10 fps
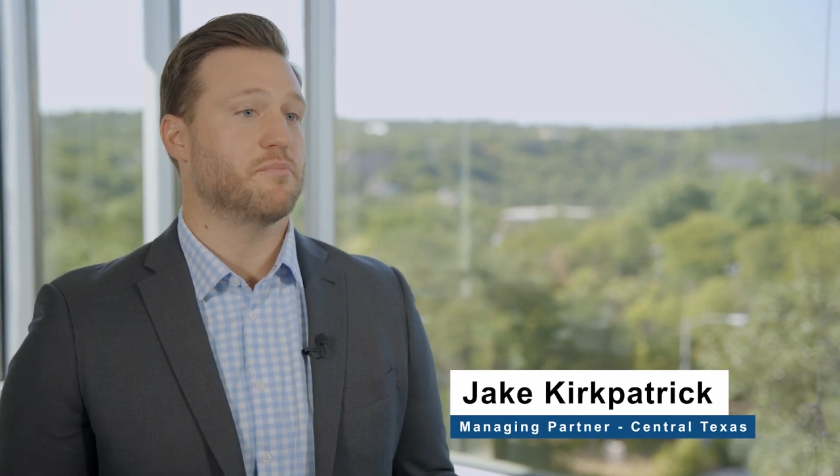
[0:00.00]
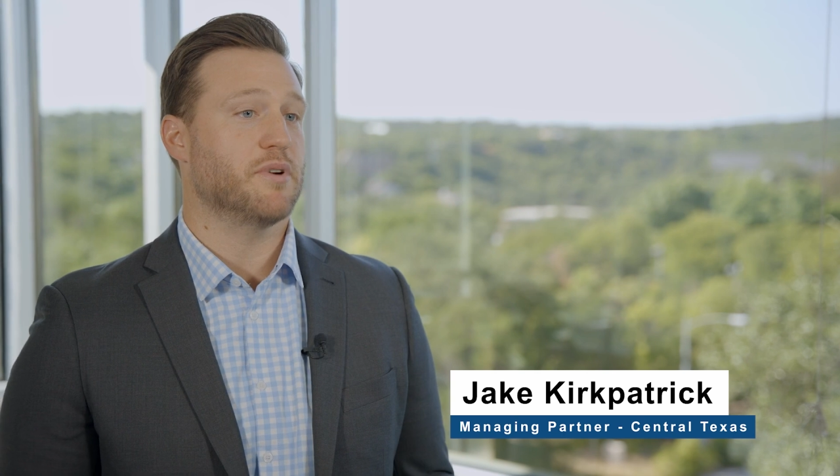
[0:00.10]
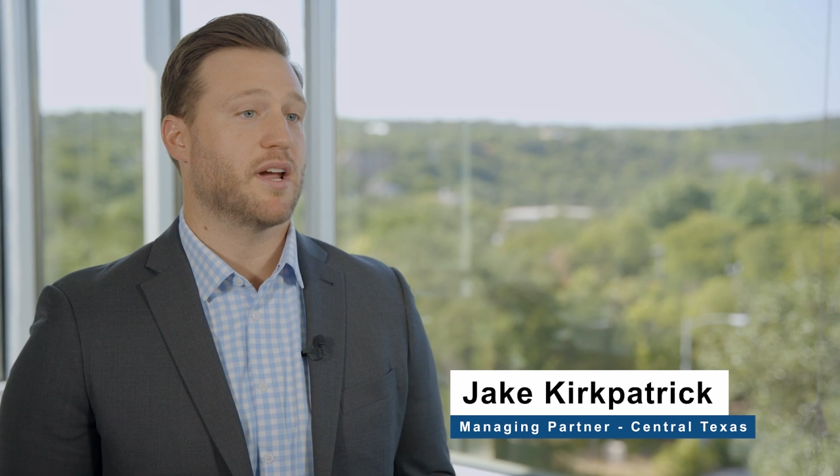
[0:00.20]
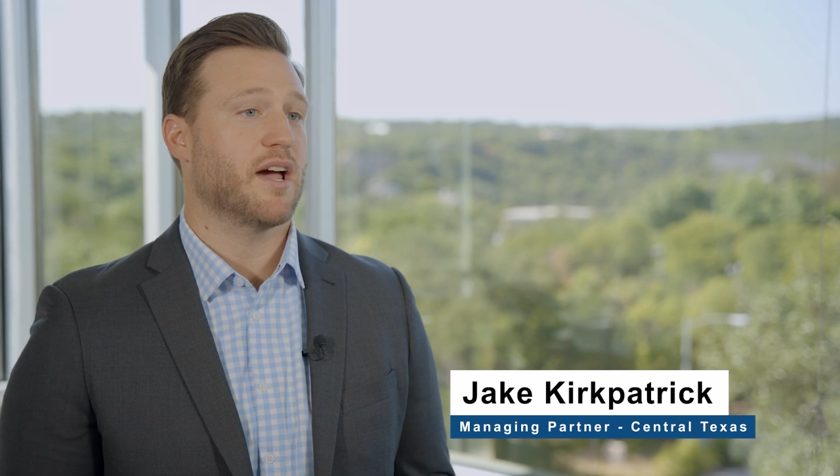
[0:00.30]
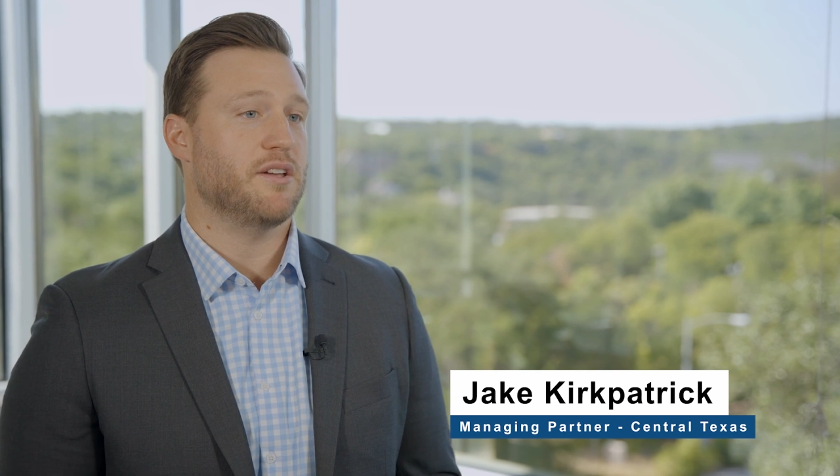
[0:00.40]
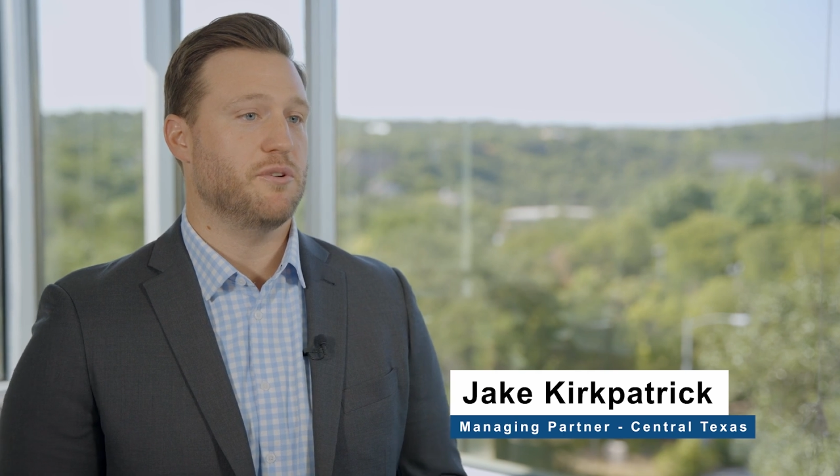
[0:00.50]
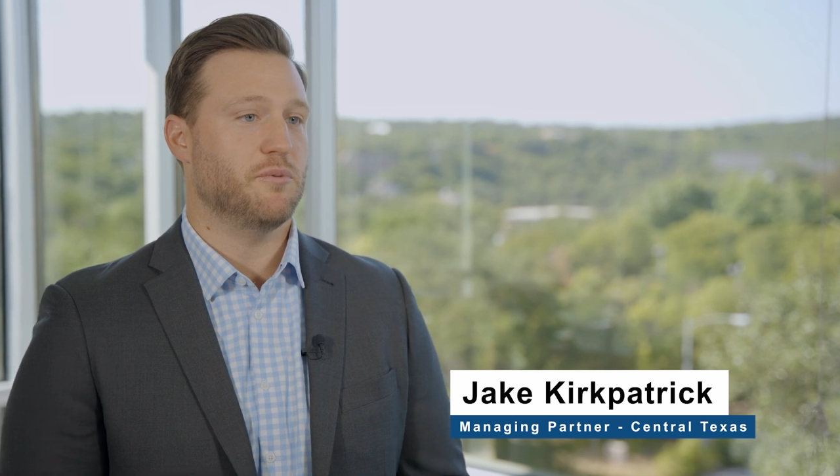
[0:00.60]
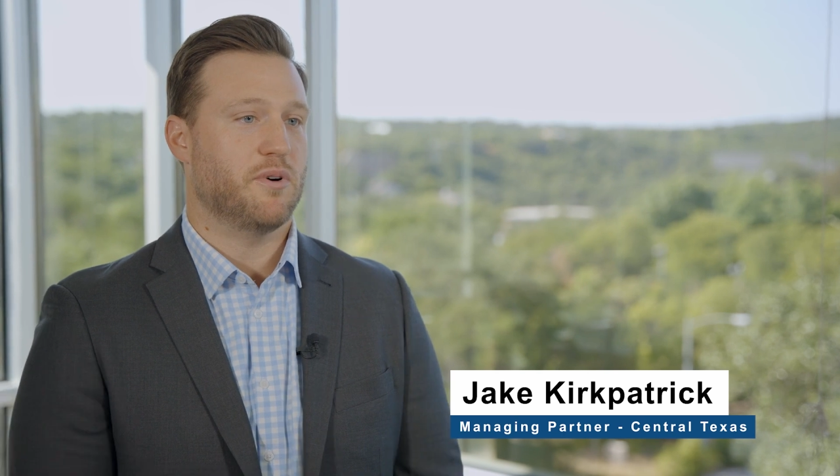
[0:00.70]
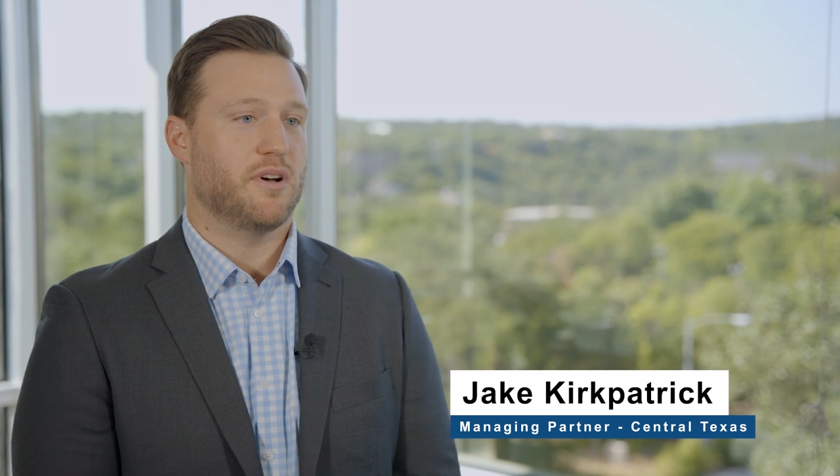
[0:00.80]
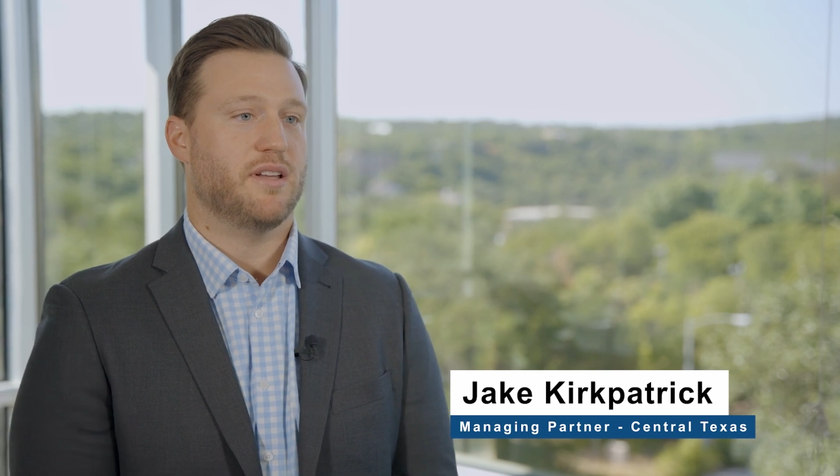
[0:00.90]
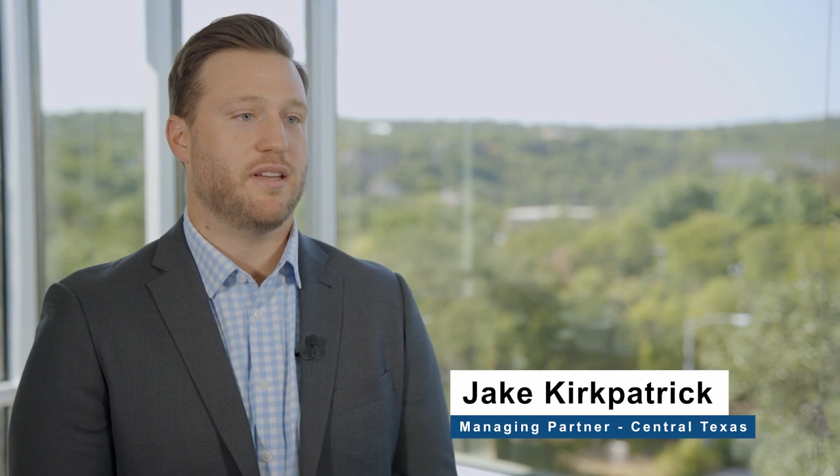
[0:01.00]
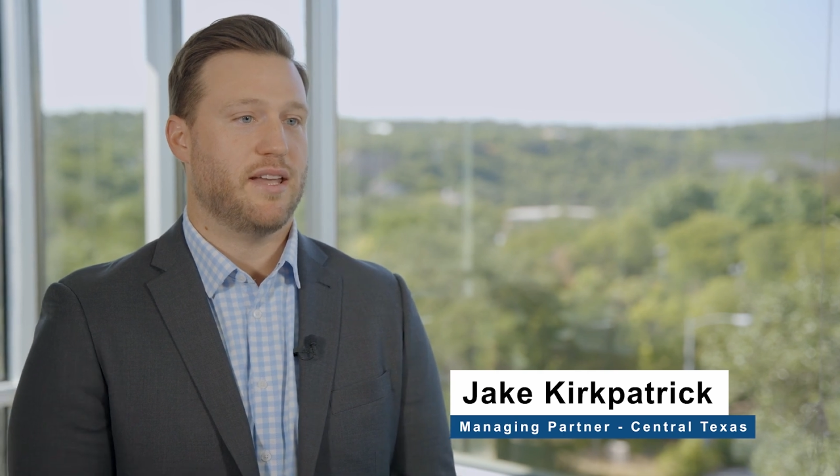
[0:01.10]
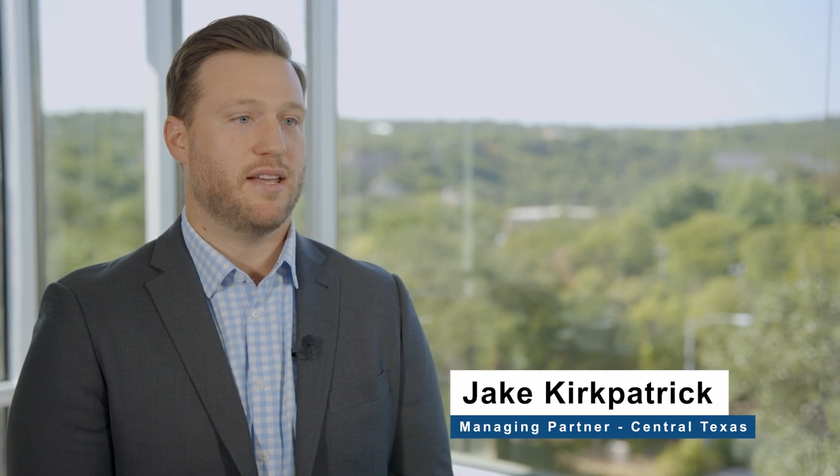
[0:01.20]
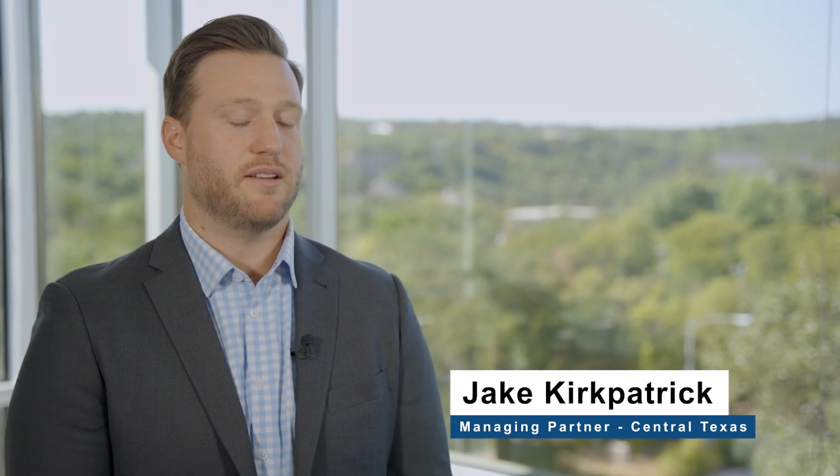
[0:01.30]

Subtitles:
your book how you want,